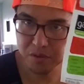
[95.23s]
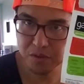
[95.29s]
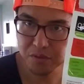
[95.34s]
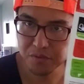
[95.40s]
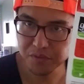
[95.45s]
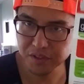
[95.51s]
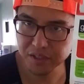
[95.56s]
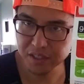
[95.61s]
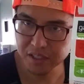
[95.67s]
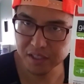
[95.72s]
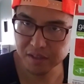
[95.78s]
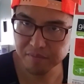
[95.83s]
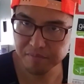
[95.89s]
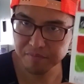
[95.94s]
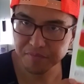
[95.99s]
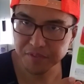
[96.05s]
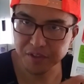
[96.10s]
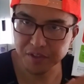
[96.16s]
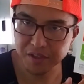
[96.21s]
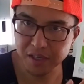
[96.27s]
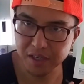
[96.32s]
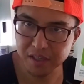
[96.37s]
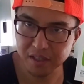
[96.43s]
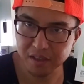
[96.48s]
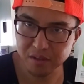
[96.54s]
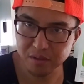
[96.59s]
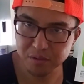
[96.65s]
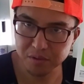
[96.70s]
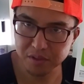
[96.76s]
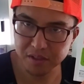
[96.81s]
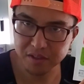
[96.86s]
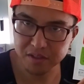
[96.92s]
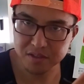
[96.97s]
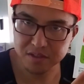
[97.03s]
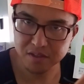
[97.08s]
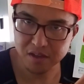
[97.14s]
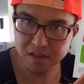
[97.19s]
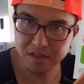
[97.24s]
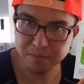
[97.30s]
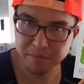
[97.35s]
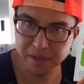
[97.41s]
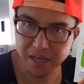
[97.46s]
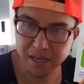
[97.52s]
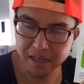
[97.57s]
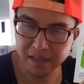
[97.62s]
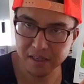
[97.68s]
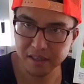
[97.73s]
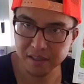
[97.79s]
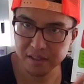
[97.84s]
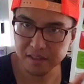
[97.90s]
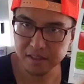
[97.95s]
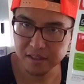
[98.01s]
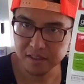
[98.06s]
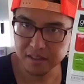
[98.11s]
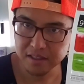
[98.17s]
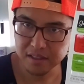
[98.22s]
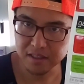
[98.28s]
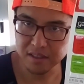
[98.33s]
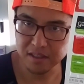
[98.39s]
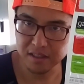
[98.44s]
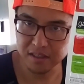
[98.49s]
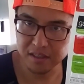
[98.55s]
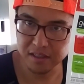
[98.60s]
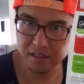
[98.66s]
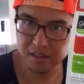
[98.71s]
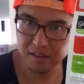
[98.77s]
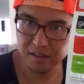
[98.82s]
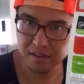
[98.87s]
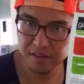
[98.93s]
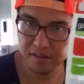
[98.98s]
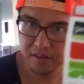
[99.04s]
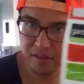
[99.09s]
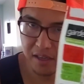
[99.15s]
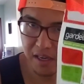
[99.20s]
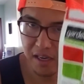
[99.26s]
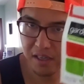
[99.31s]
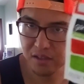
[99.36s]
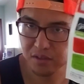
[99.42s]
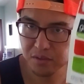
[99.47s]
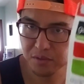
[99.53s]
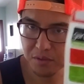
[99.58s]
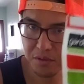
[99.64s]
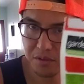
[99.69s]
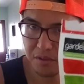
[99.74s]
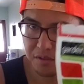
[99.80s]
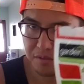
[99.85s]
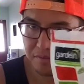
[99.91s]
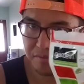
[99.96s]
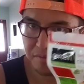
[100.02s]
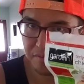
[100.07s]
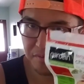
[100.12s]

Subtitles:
hopefully they're not including the sauce pack in the actual